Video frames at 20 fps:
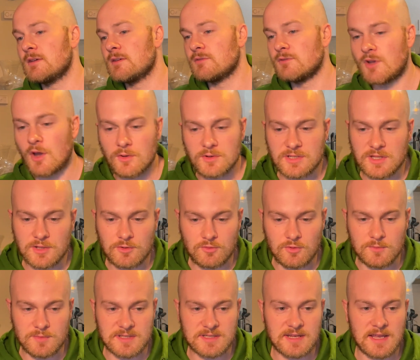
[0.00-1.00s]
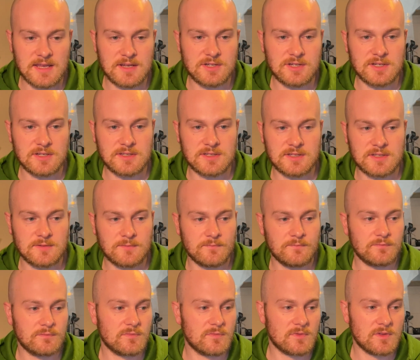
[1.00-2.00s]
Going to the group stages,
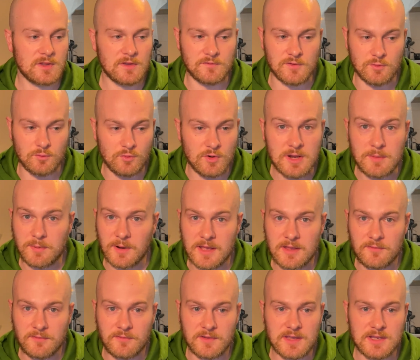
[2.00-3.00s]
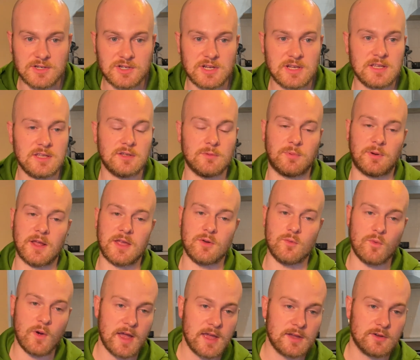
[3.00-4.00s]
if you replay Fiji, you
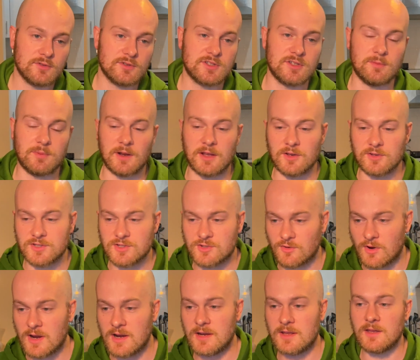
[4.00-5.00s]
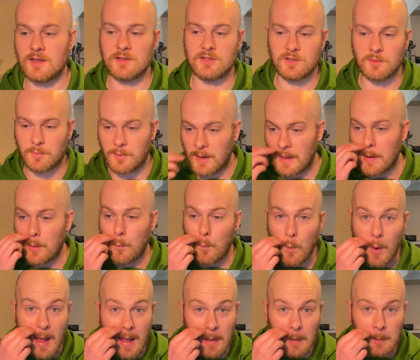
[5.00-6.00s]
play Wales, you play Australia, and you play
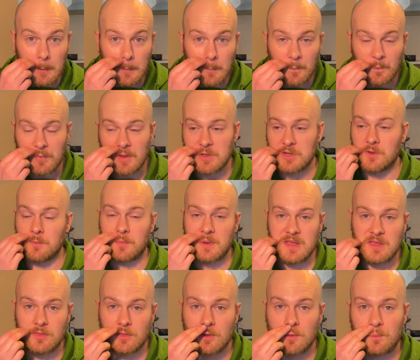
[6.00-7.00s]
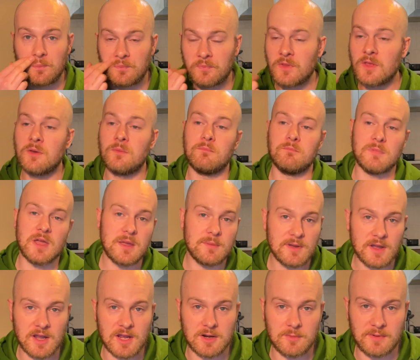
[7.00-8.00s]
well, and you beat them,
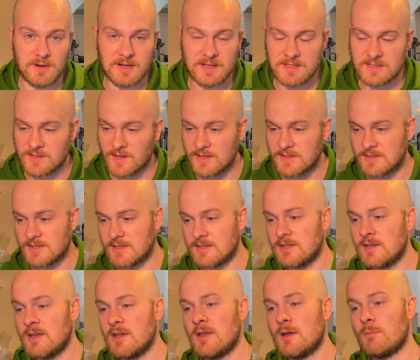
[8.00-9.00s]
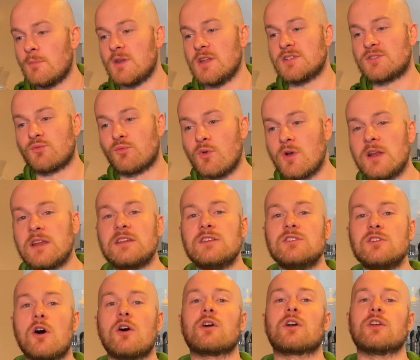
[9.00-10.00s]
maybe I get a bit excited. But it's really
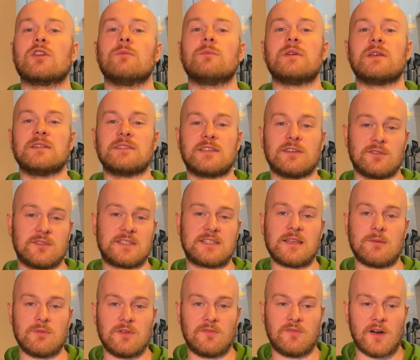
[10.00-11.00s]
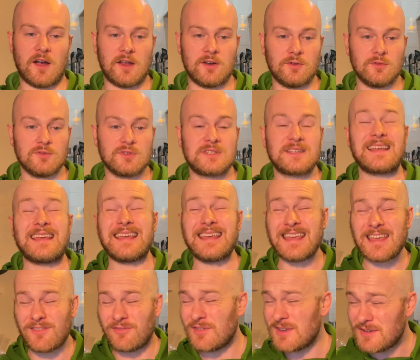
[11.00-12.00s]
not going to be until the semi-finals,
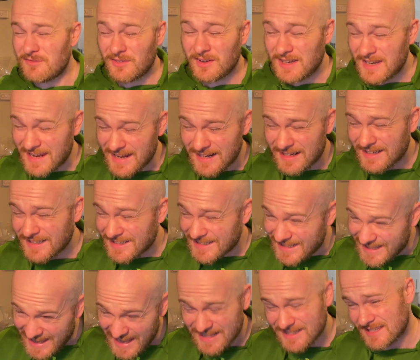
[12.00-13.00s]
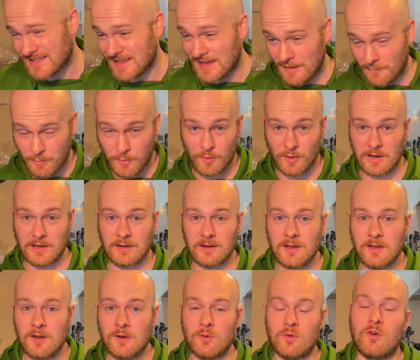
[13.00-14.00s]
if even England get to that point,
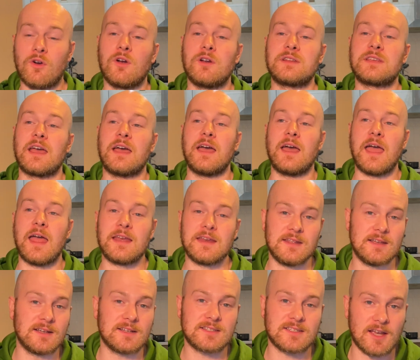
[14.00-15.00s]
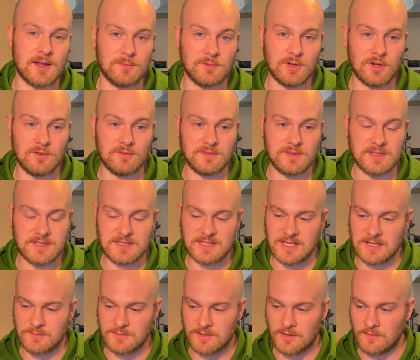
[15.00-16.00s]
where I'd get any excitement over this
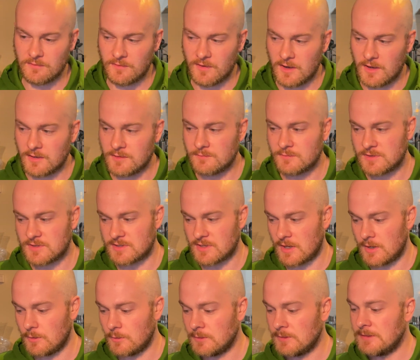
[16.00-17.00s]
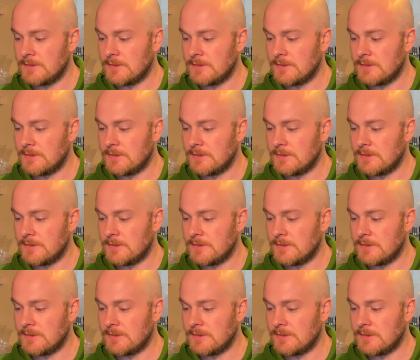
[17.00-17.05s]
team so far. So,